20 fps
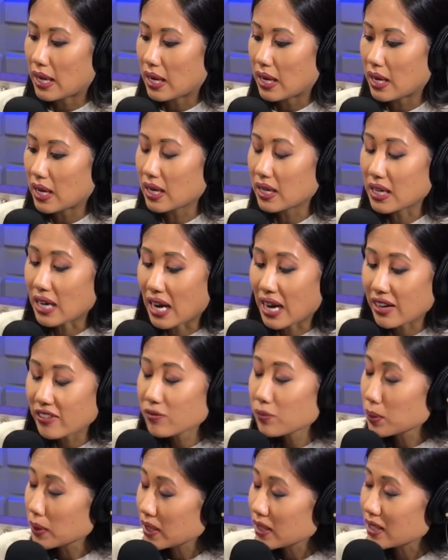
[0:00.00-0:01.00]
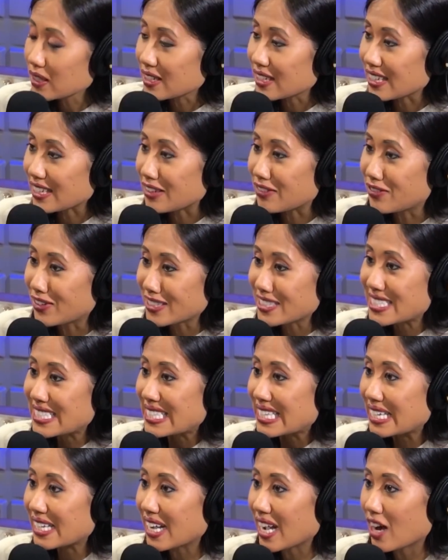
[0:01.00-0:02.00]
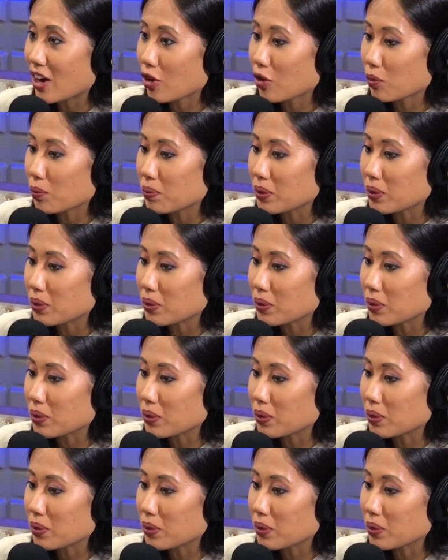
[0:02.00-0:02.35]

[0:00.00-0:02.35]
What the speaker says: And I've been even seeing how